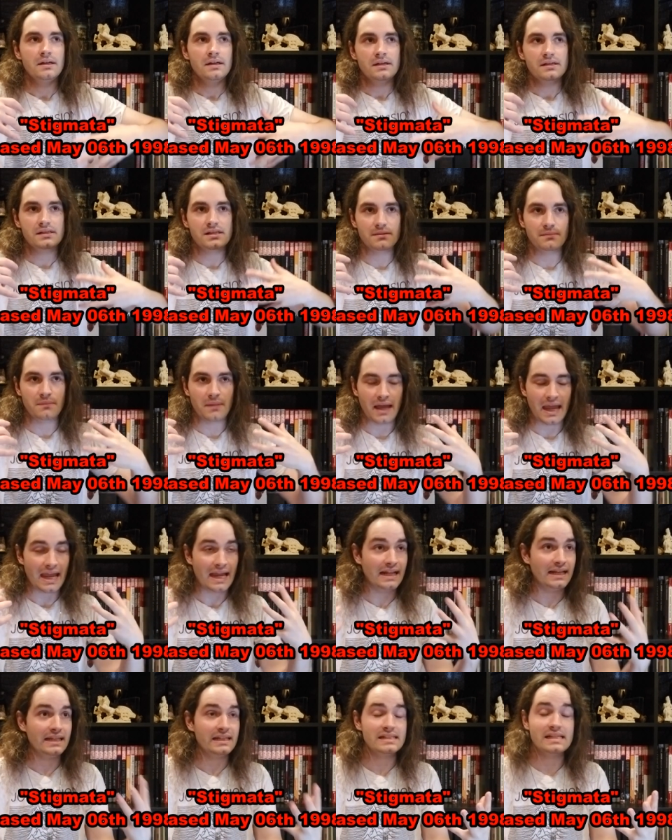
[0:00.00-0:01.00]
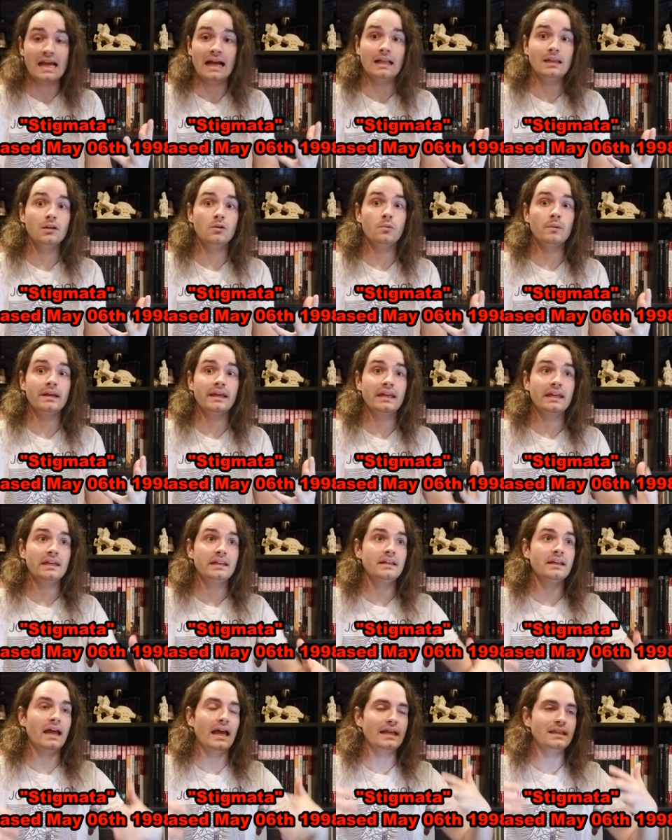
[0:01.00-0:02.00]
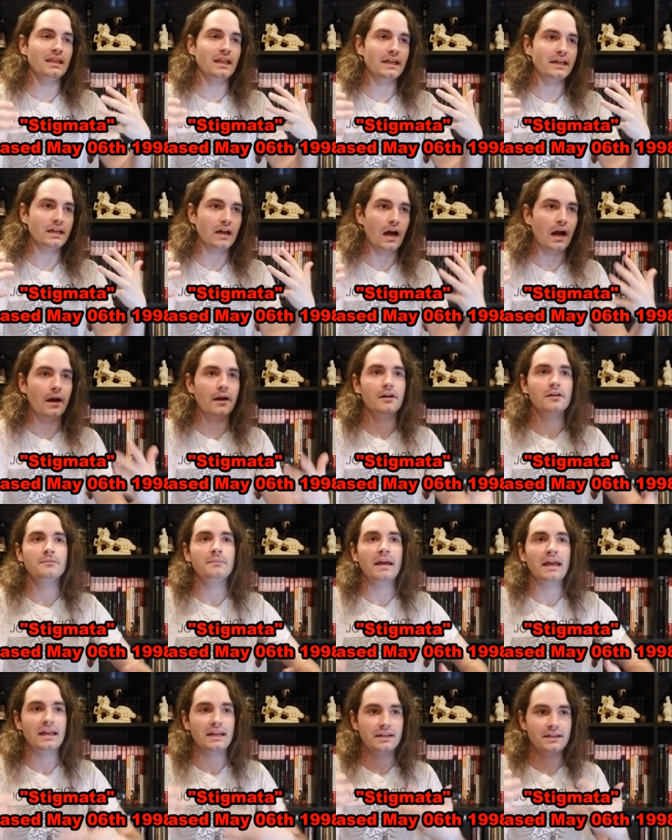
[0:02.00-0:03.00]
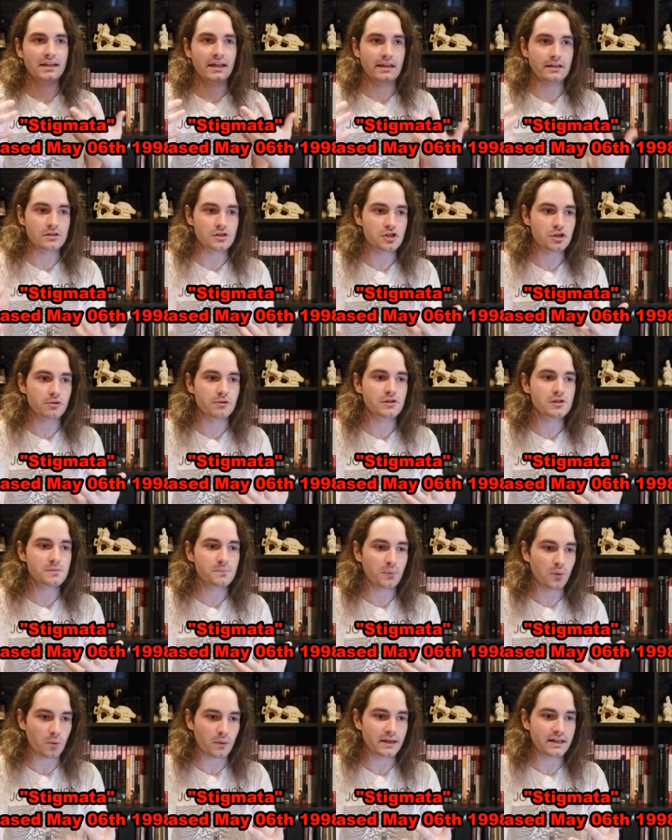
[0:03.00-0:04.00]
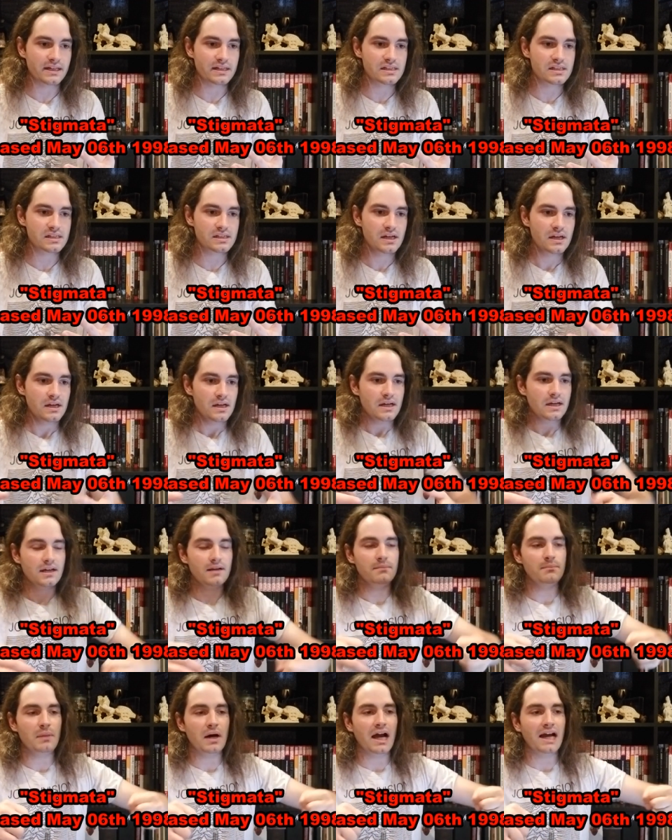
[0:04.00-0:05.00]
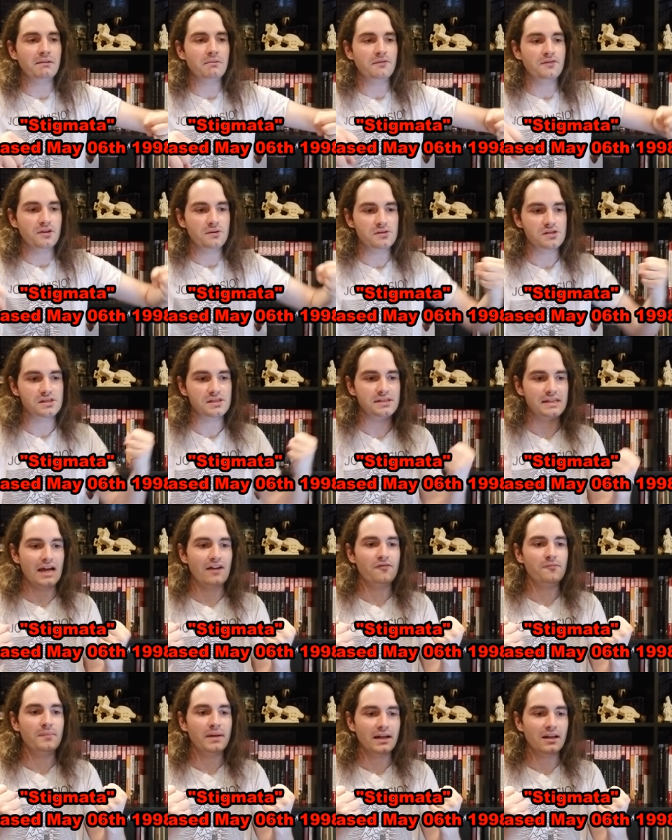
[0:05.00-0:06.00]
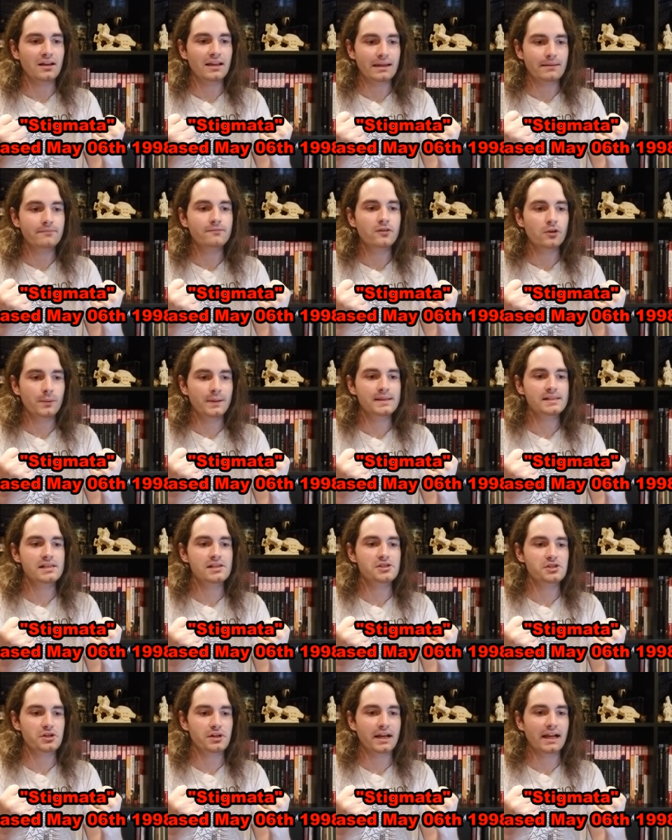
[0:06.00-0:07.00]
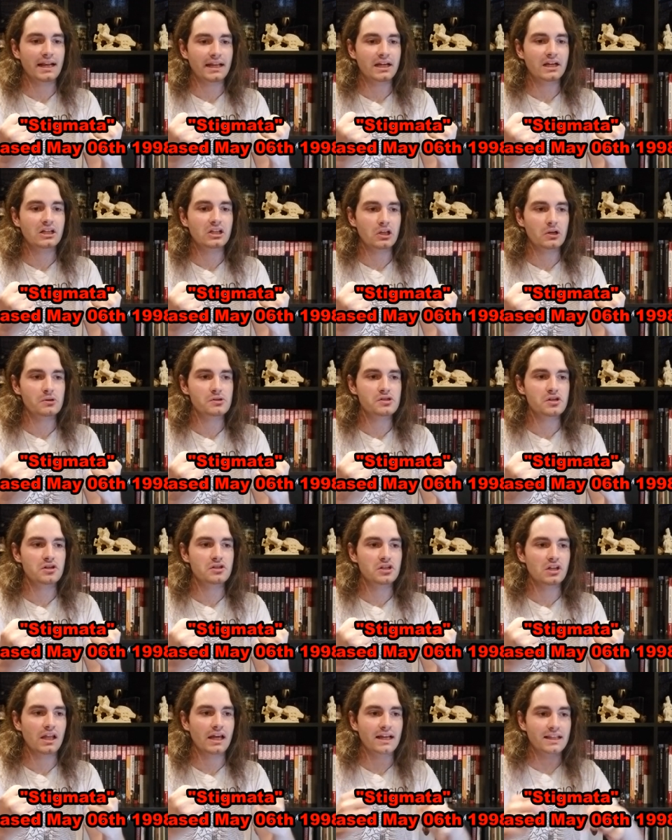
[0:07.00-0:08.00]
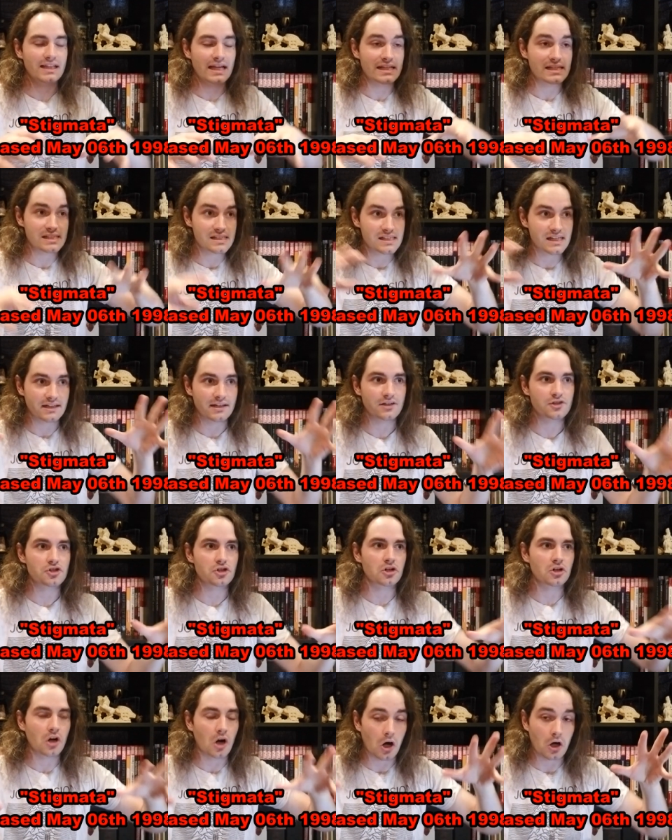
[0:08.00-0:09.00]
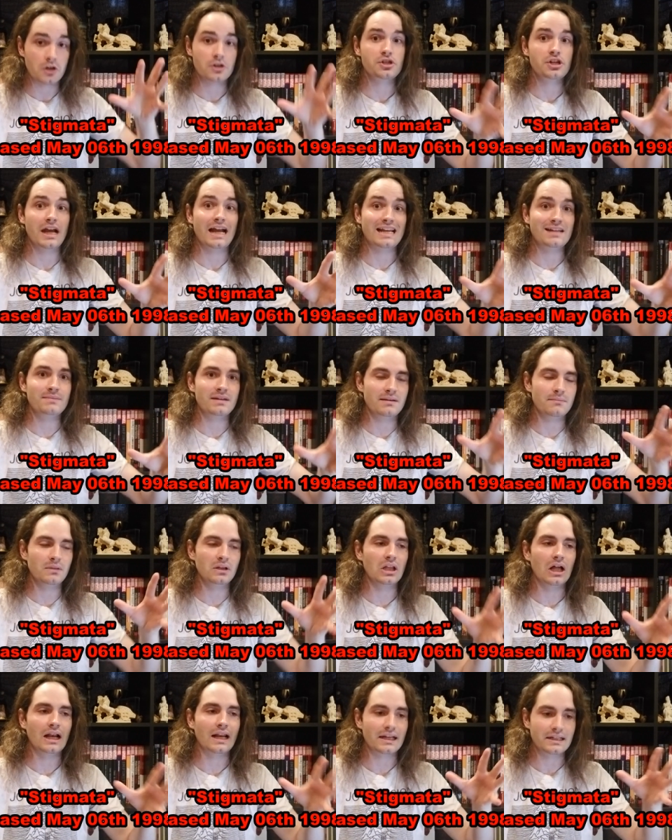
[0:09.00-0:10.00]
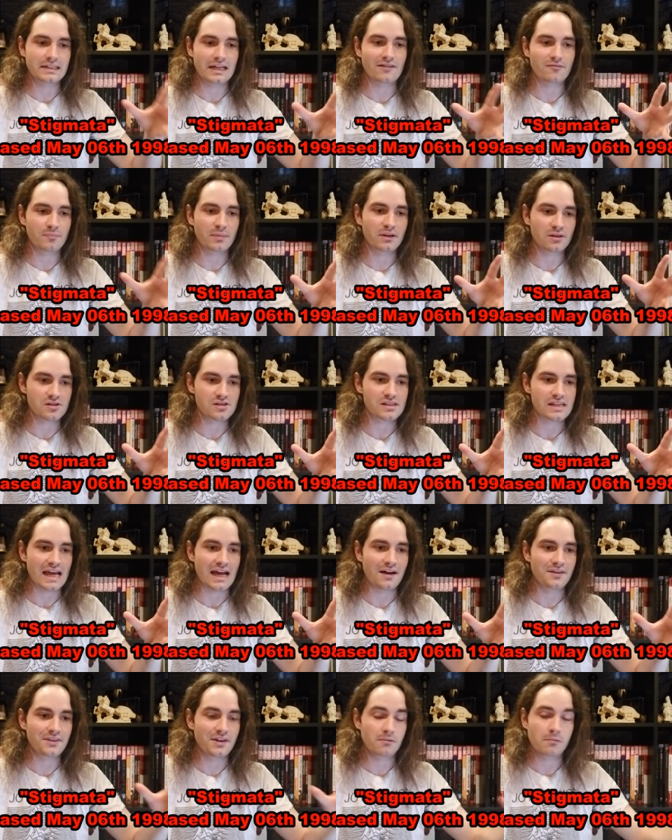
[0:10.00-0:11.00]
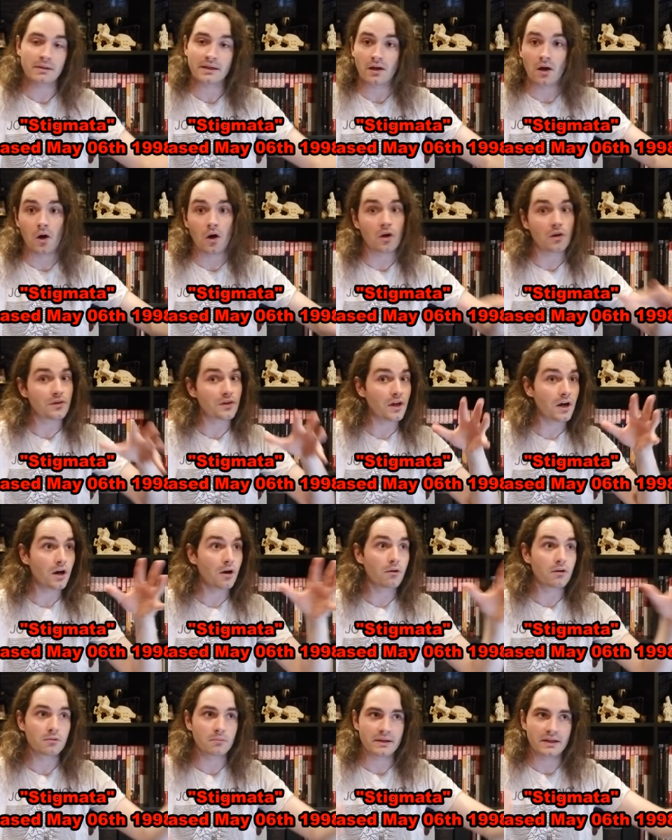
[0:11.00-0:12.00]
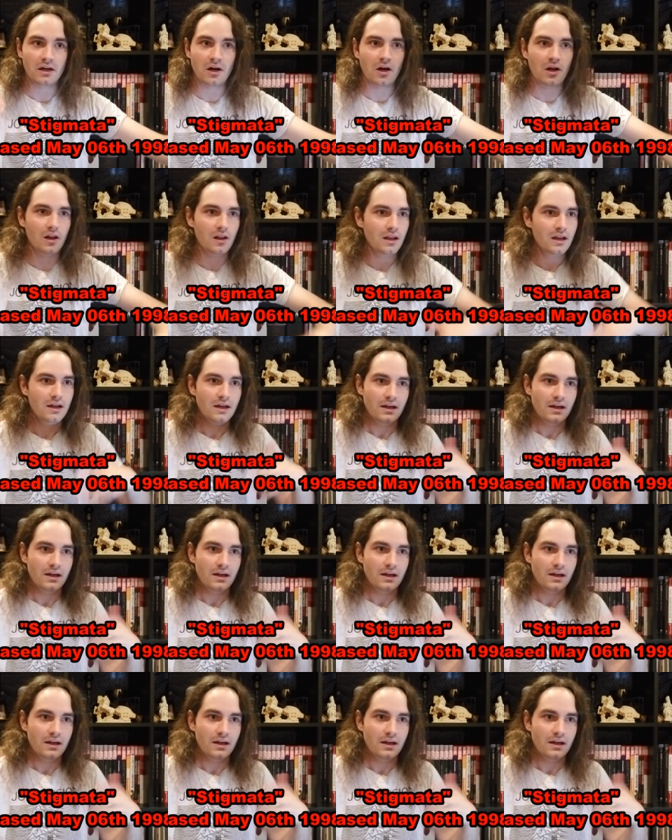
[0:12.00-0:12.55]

some 80s Helloween and, like, Iron Maiden and Judas Priest combined with those death metal influences, you're getting closer to like that signature arch enemy melodic death metal sound that we all know and we all